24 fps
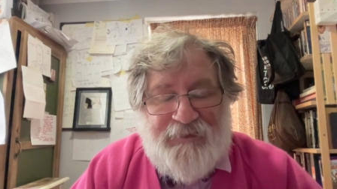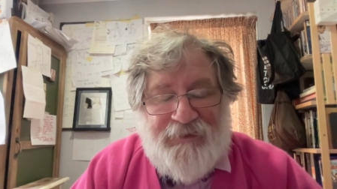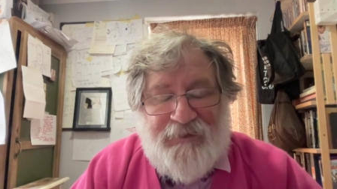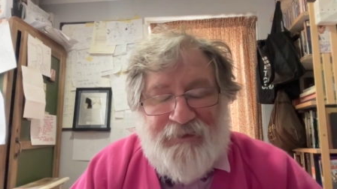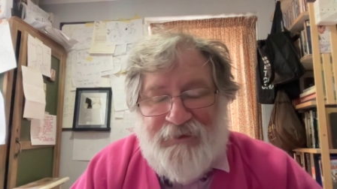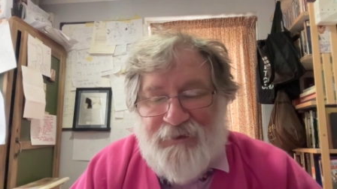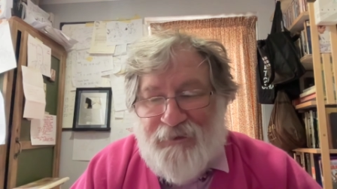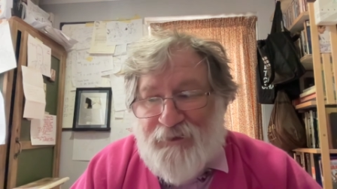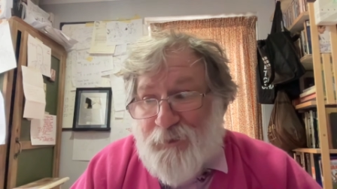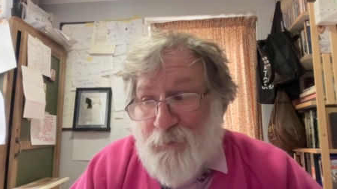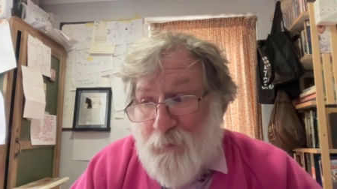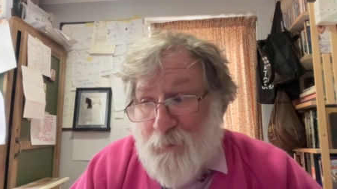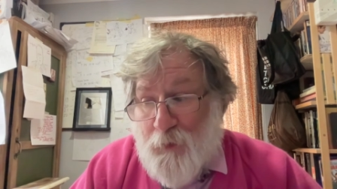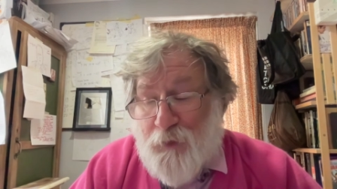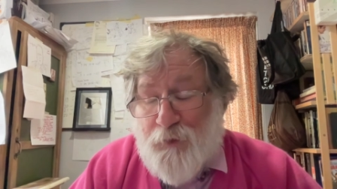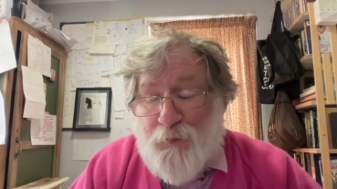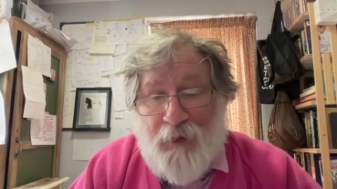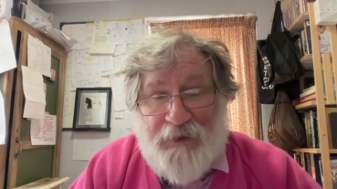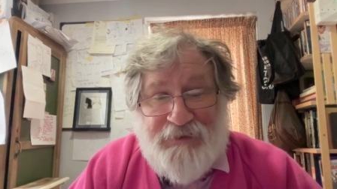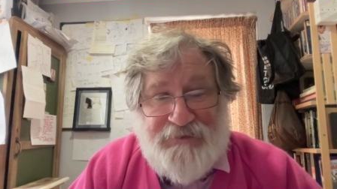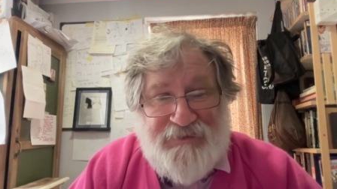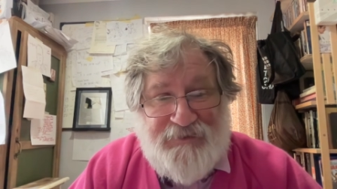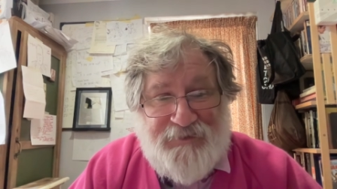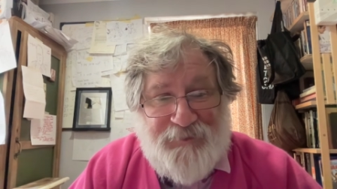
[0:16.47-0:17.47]

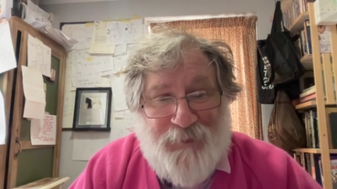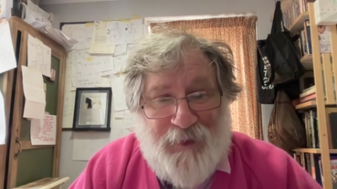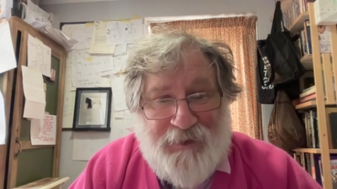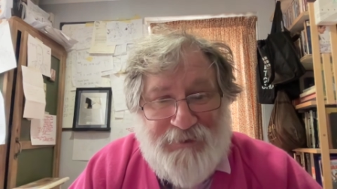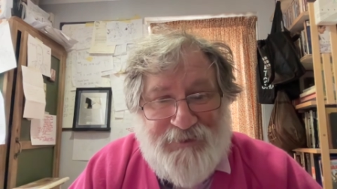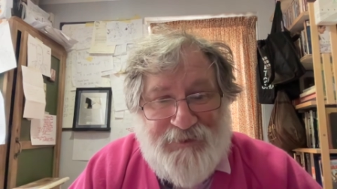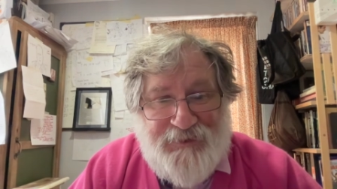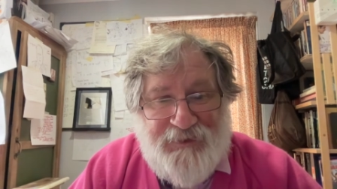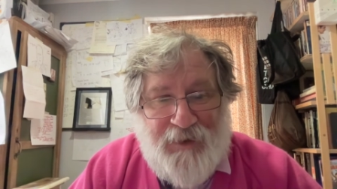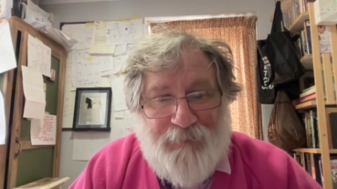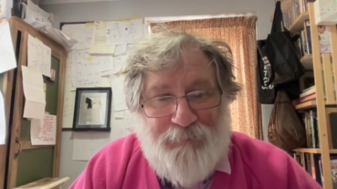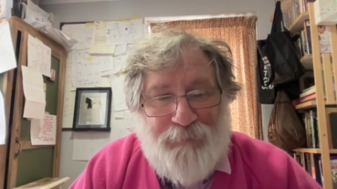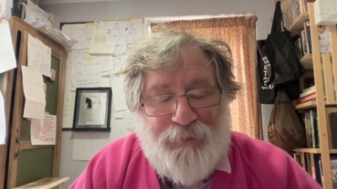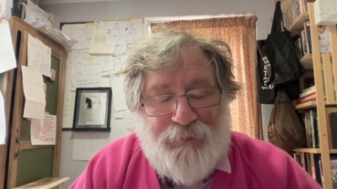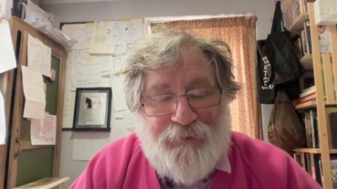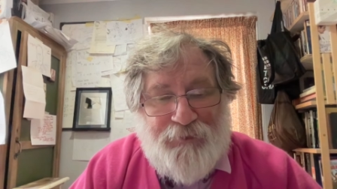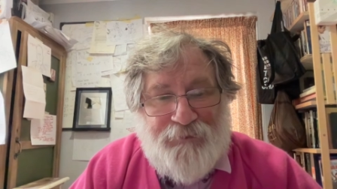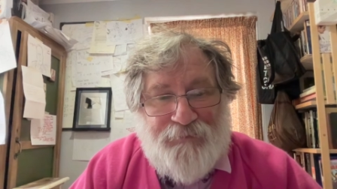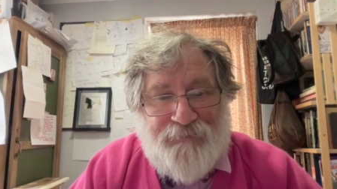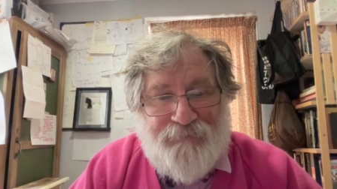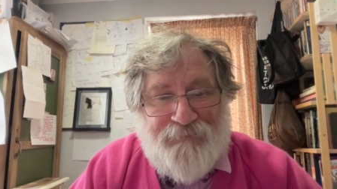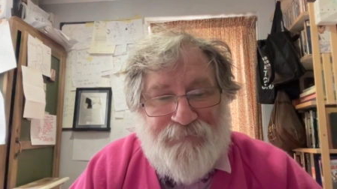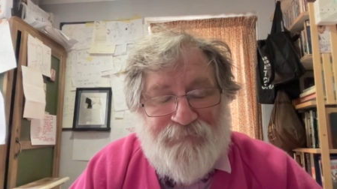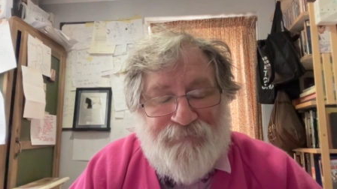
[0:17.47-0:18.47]
quite a number
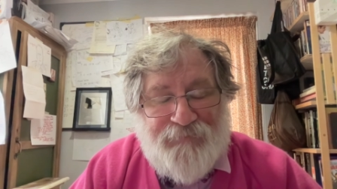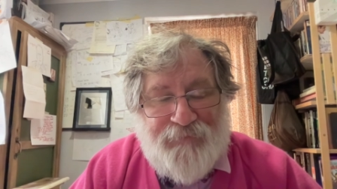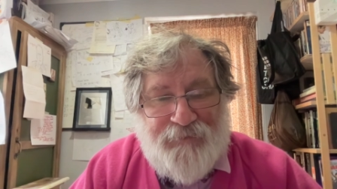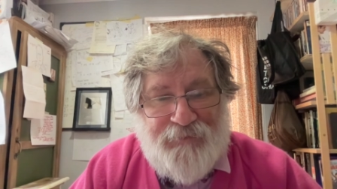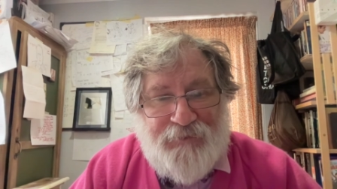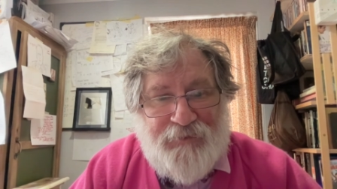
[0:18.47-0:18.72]
of